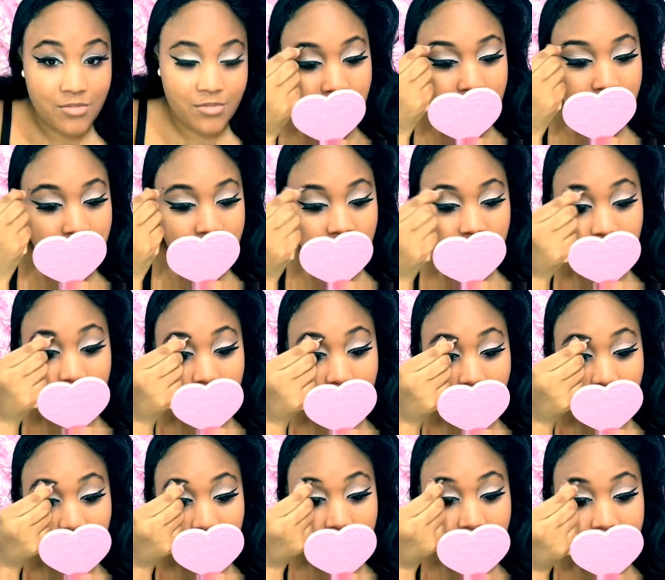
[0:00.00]
Another trick
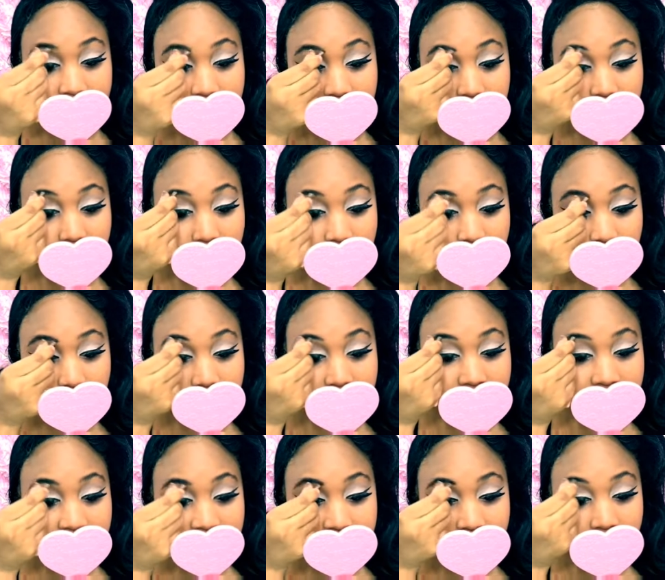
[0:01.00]
I like to use
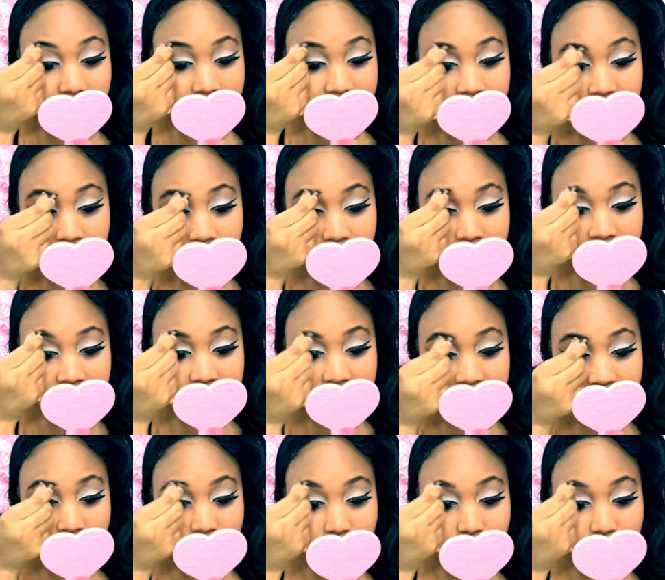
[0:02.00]
is I like to mix the